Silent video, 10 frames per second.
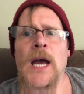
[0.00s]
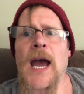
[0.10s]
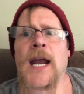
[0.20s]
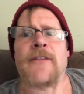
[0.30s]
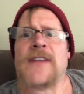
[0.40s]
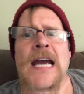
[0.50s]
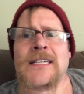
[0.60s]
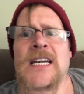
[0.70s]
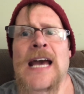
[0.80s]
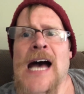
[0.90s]
And if
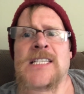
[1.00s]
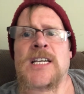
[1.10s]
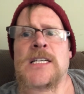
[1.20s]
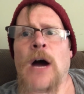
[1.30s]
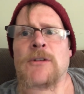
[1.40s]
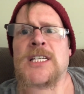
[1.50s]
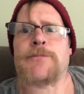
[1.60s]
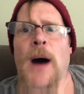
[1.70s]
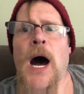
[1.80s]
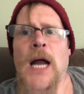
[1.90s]
Nate Diaz does not
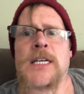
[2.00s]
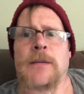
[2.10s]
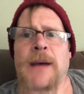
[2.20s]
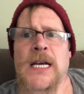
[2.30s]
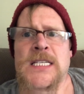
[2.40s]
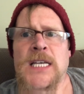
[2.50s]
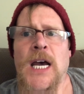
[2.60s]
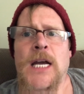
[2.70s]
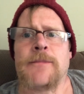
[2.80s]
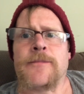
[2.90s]
respond to Big
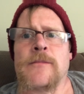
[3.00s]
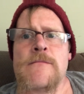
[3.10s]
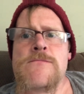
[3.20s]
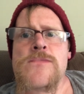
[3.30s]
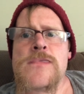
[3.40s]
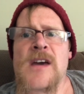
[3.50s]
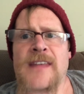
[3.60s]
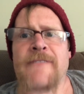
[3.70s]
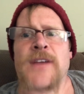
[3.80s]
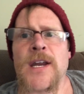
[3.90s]
Sid,
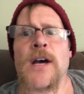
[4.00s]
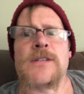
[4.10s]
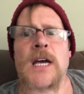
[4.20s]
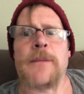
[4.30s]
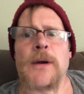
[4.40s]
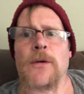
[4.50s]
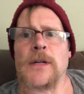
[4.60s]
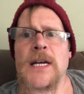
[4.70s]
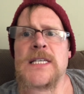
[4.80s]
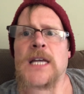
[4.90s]
that video is going to be
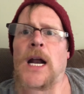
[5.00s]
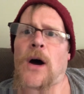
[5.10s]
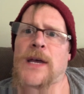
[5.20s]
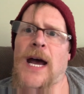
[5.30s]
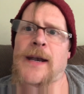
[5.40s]
released. And oh, yeah,